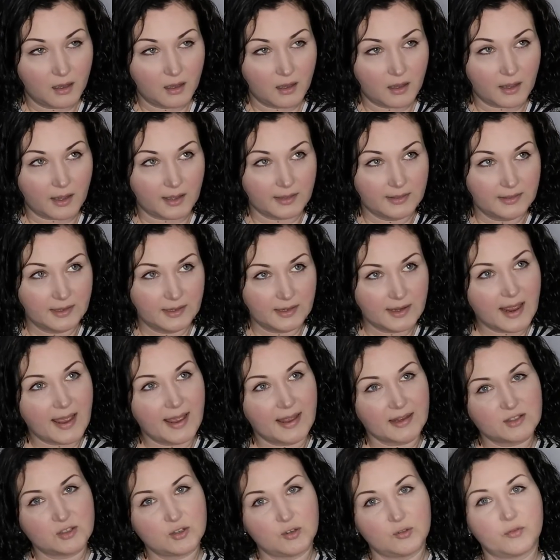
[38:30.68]
and then I
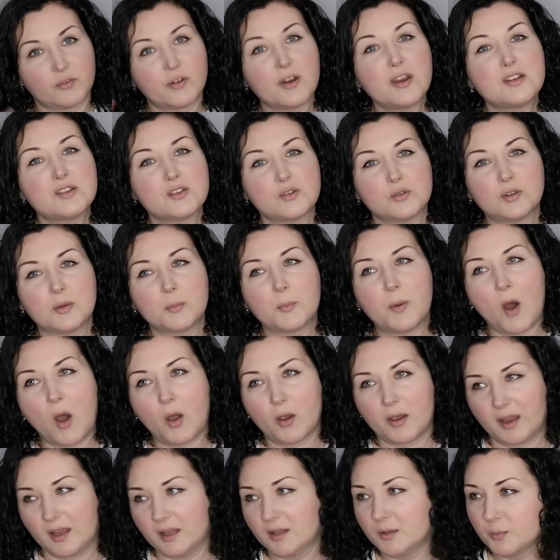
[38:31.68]
had to redo the
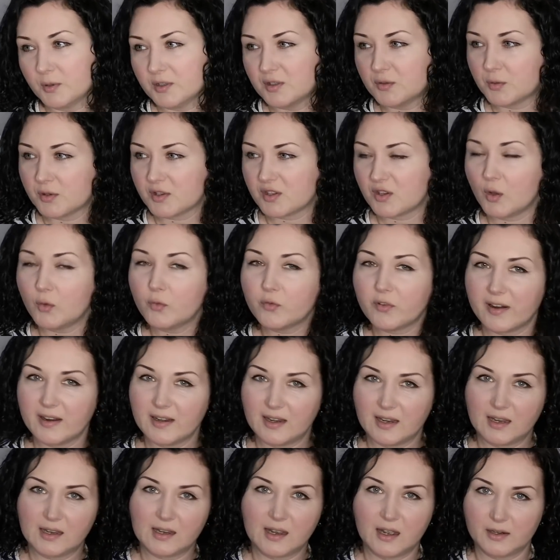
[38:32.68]
pocket, which was
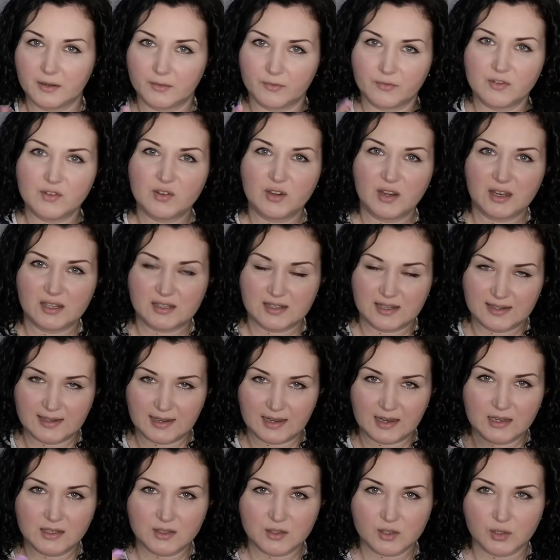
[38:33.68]
already kind of knitted
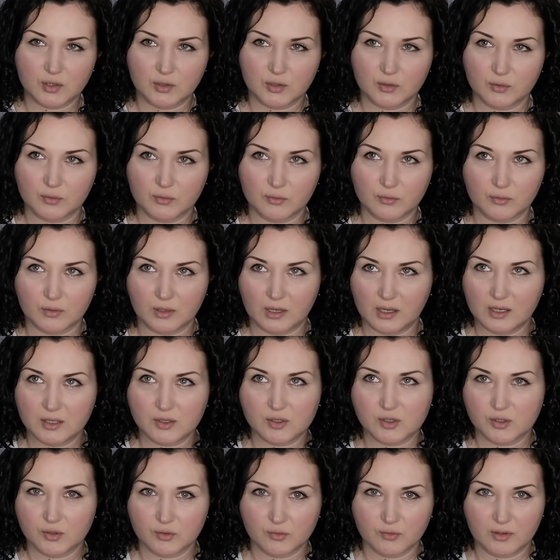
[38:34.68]
into
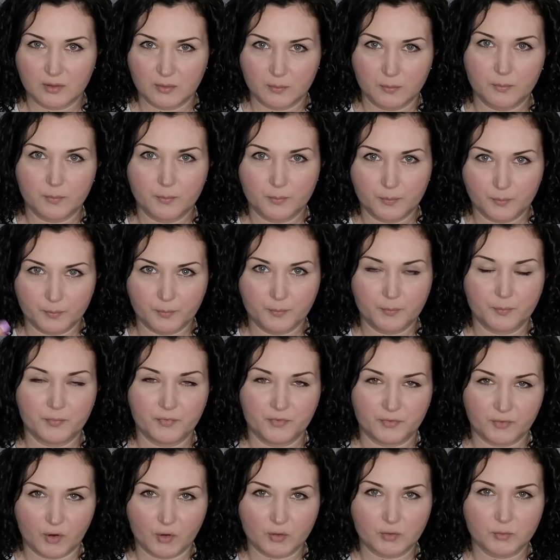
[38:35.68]
the
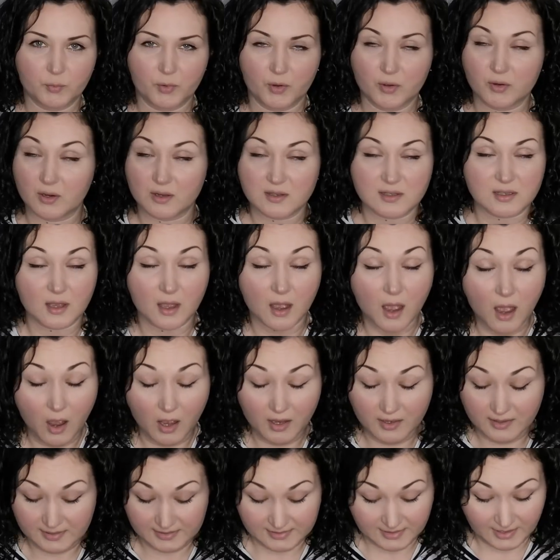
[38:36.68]
front bodice.
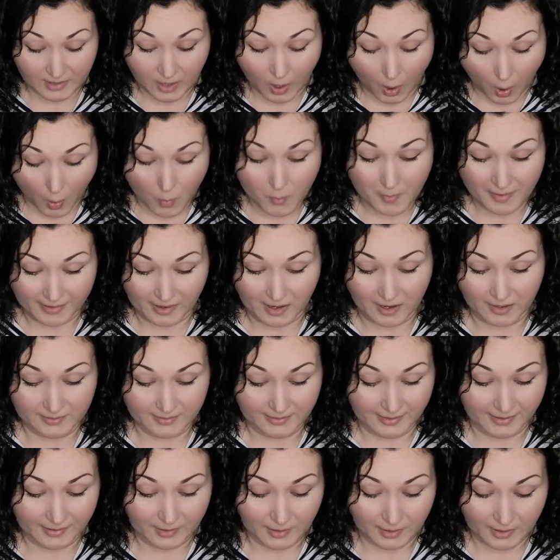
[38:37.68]
It's like, oh my god,
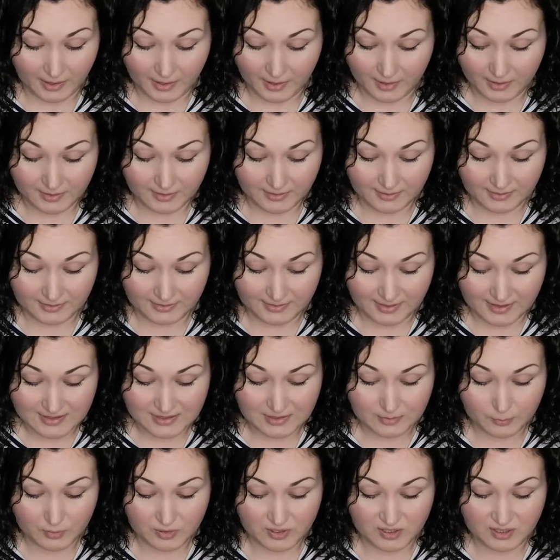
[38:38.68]
like
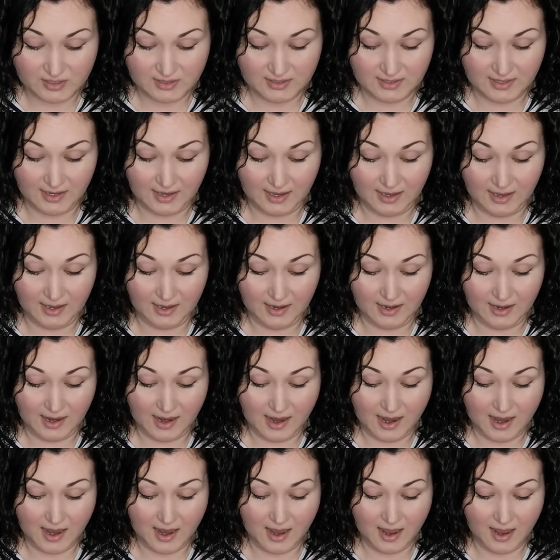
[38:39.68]
this was the
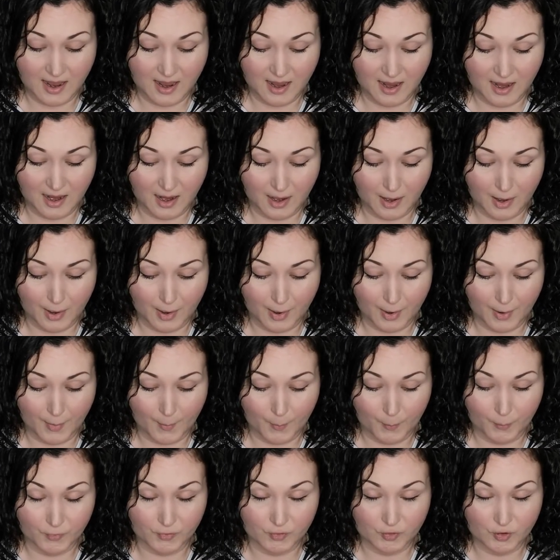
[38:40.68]

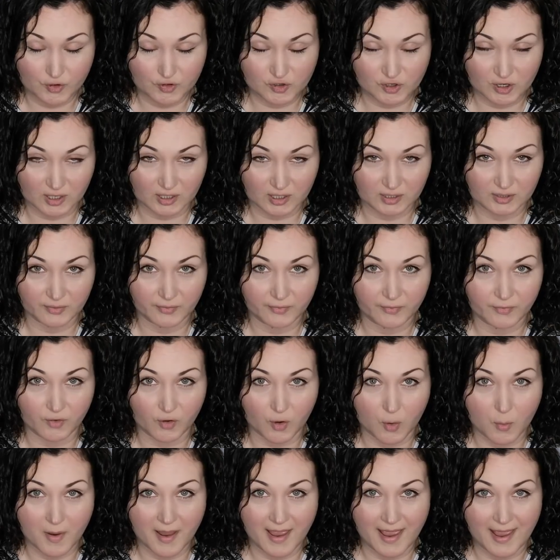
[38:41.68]
project
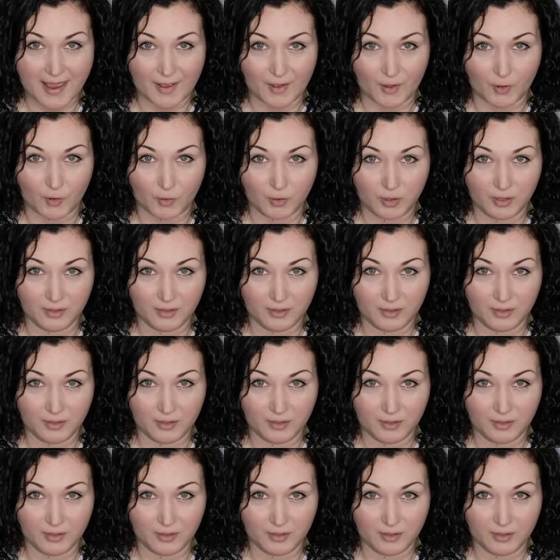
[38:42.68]
from hell.